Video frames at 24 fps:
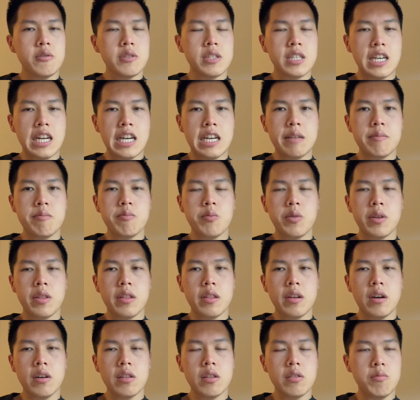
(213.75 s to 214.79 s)
time with
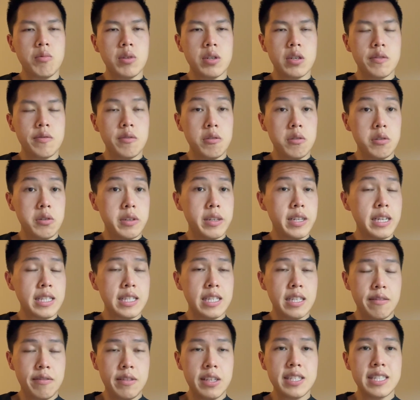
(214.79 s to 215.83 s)
all the wonderful learning
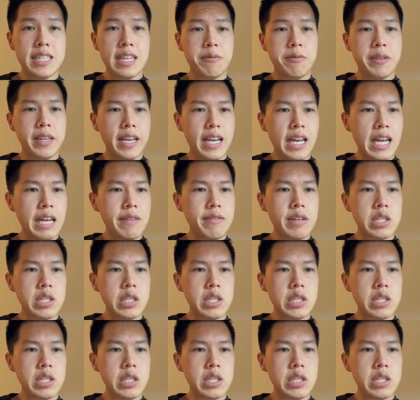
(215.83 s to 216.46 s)
activities that we have,